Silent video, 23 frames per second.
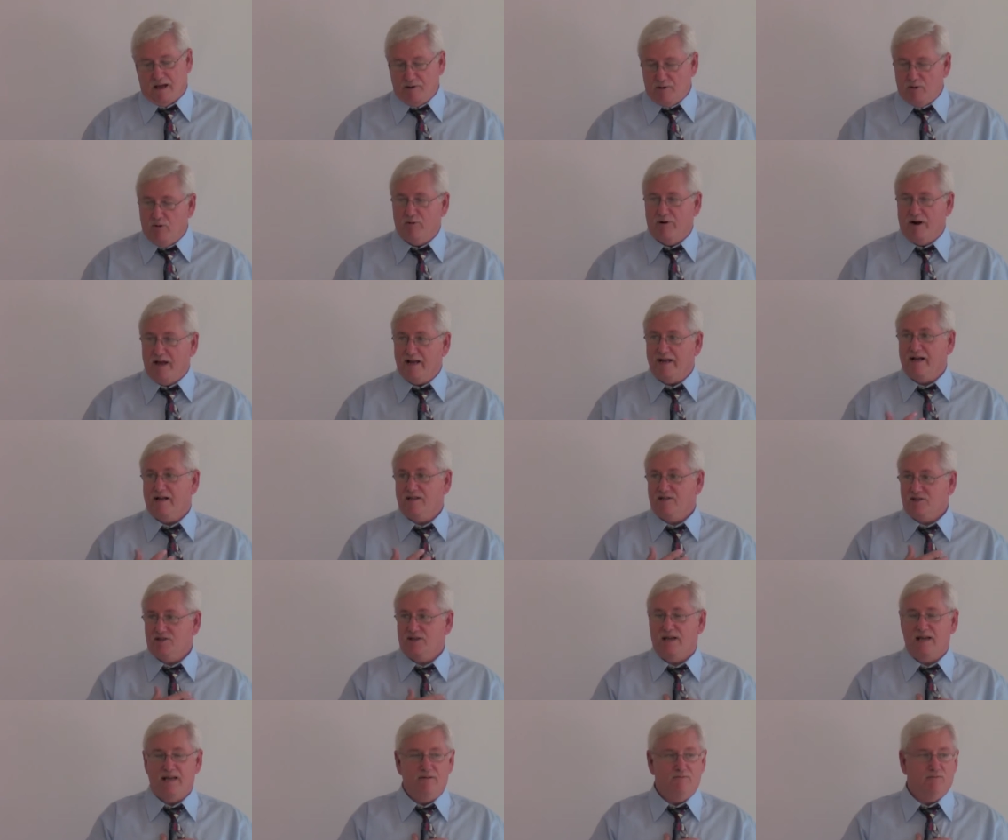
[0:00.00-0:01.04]
I know when I got
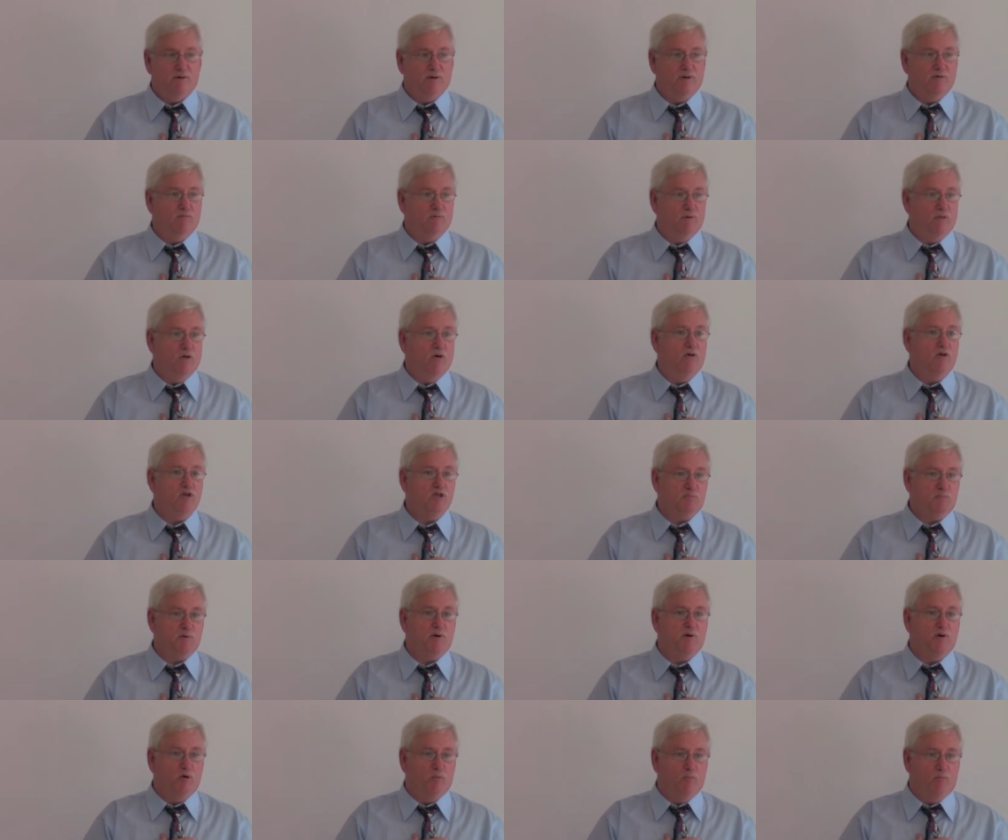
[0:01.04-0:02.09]
saved, when the Holy
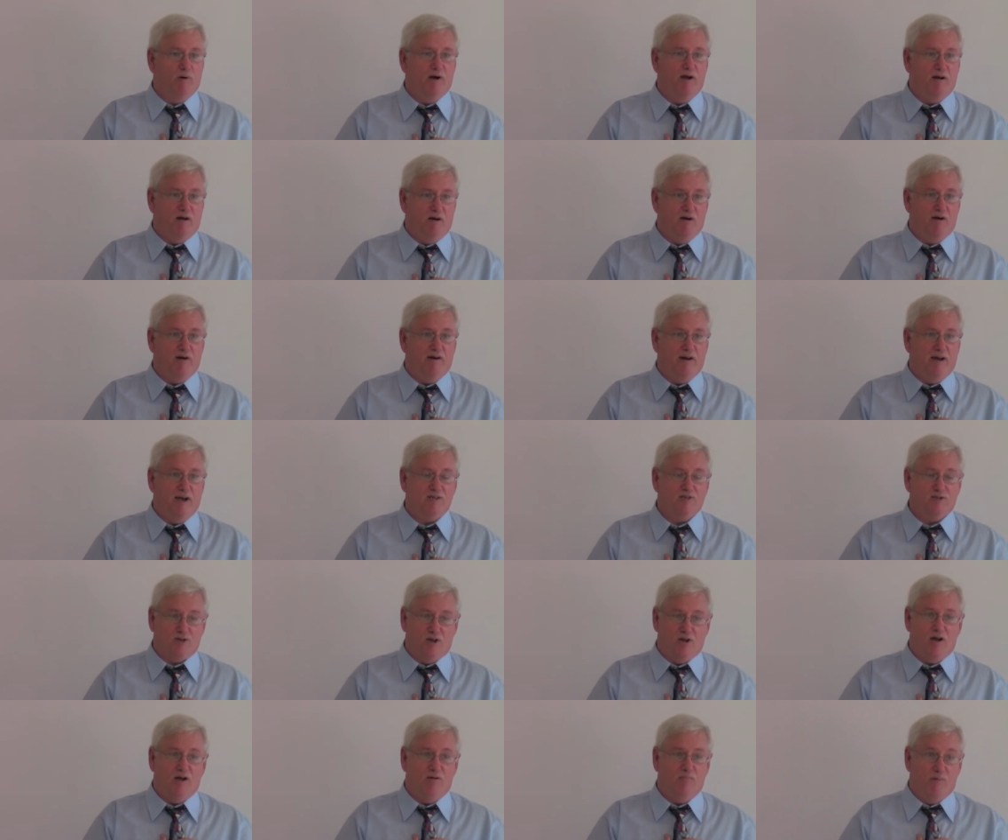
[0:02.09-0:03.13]
Spirit opened my heart and I
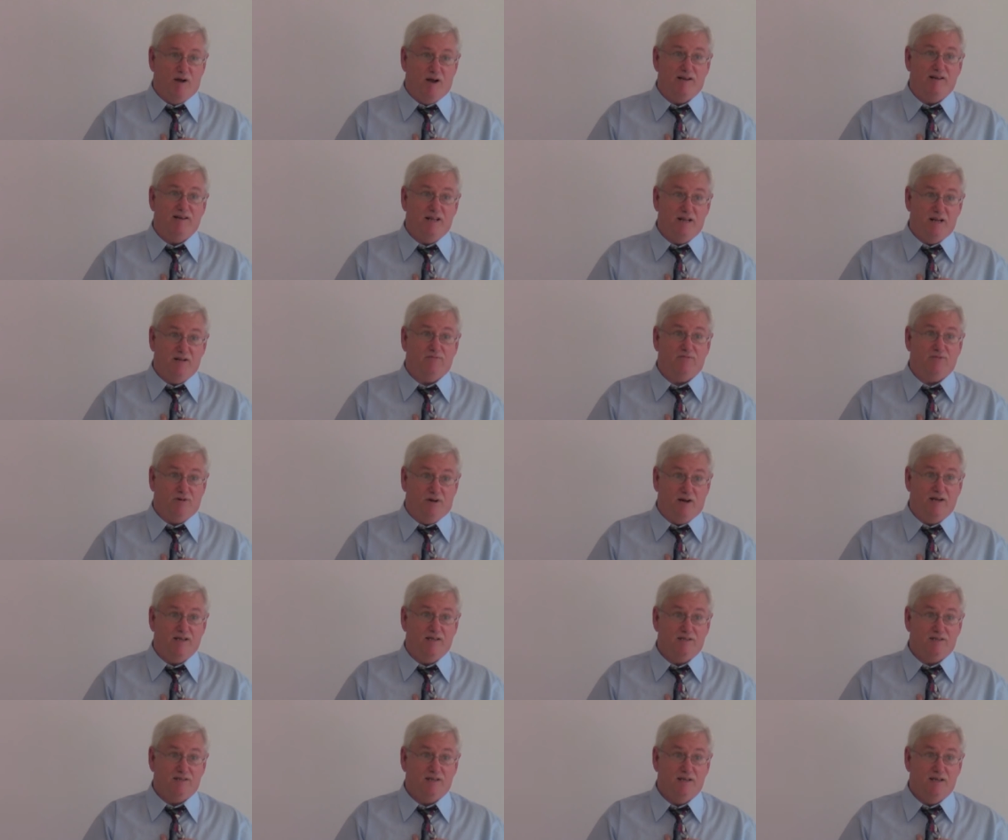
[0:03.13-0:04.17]
saw my need of
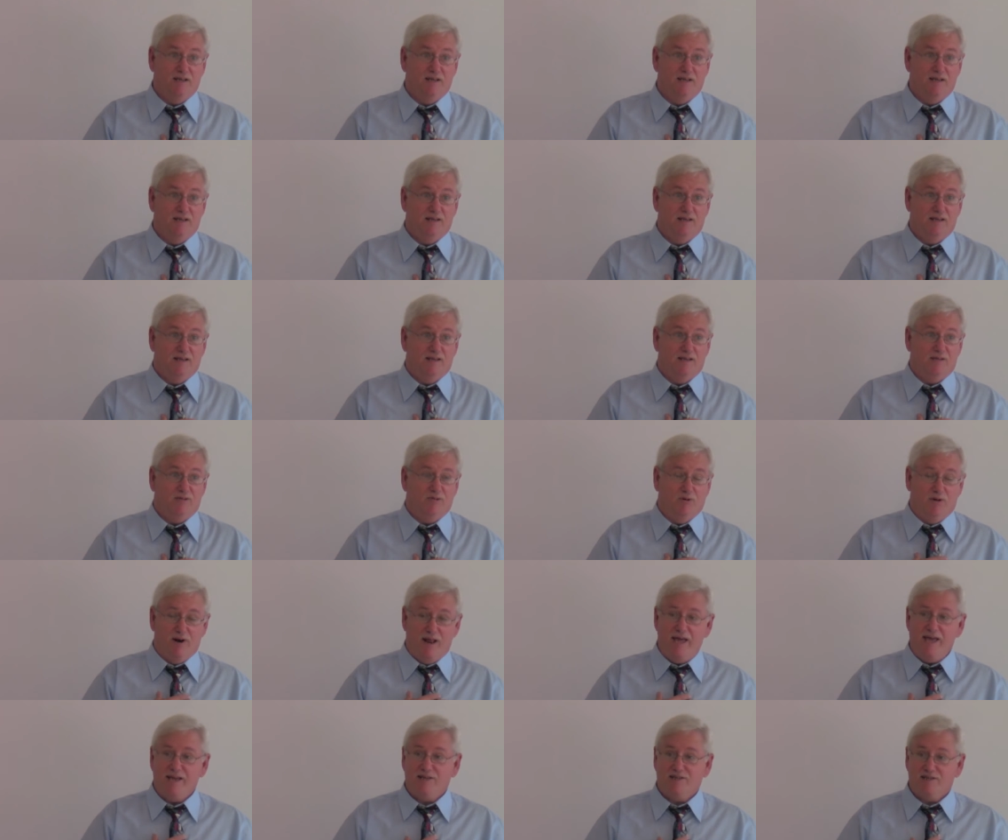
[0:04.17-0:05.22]
Christ,
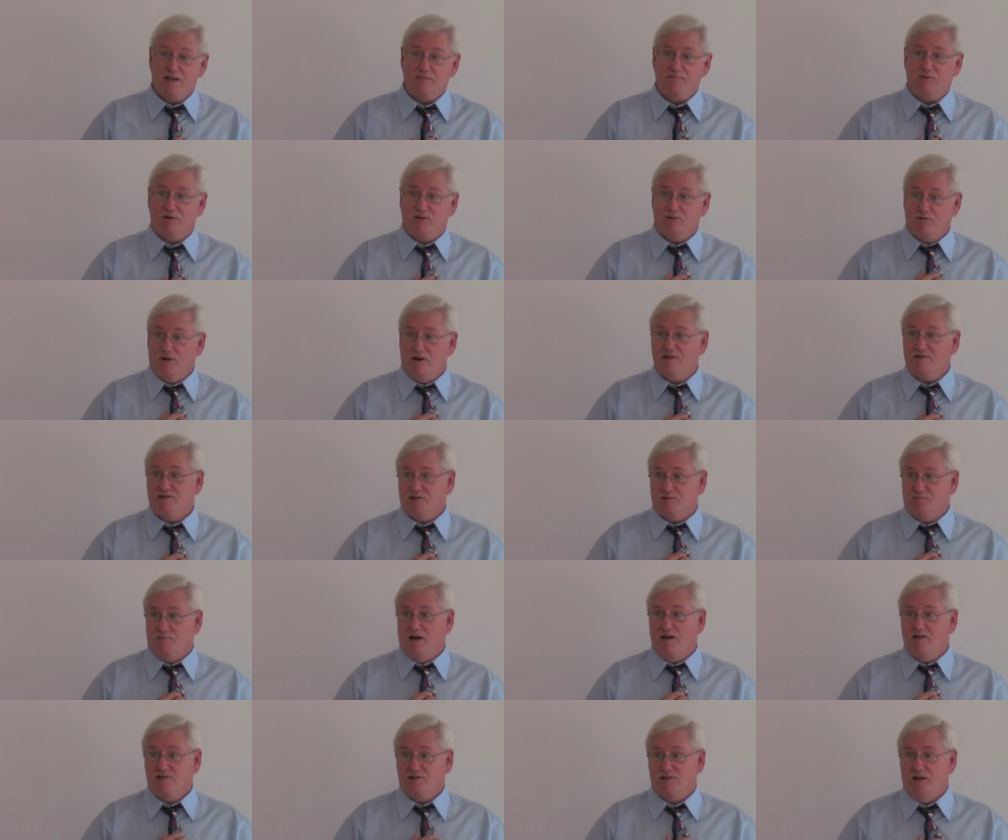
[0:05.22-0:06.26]
when I accepted Christ
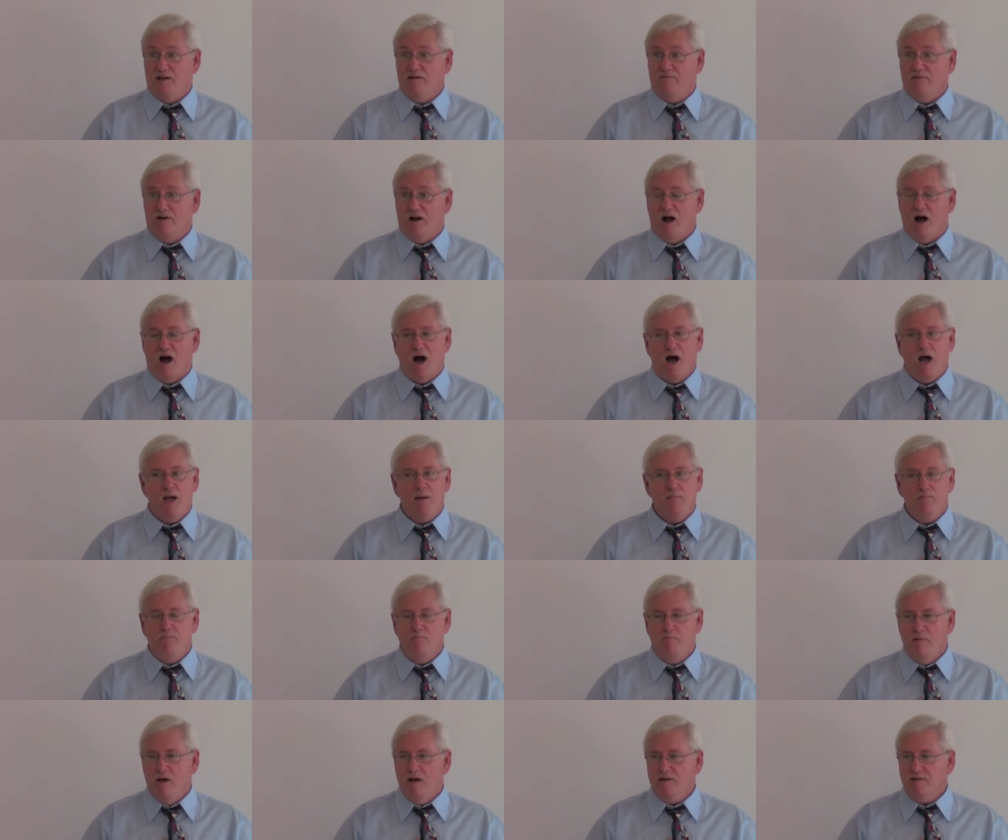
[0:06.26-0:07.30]
as my Savior, I
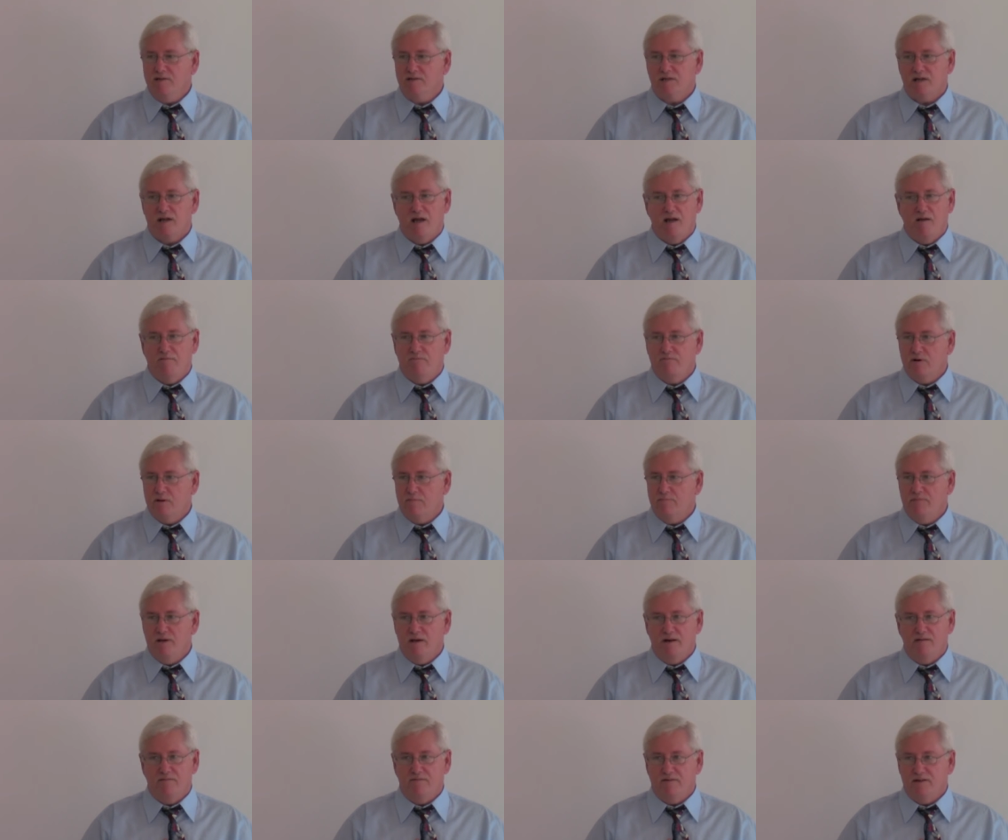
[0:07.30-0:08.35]
meant every
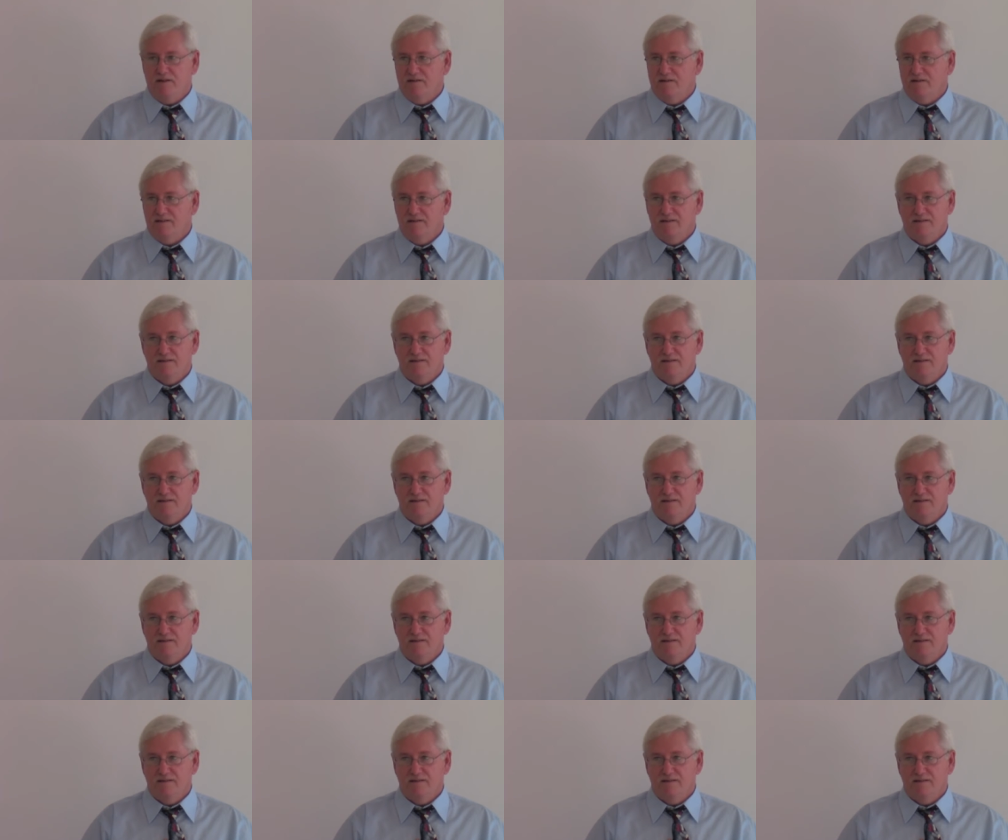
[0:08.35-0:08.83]
bit of it.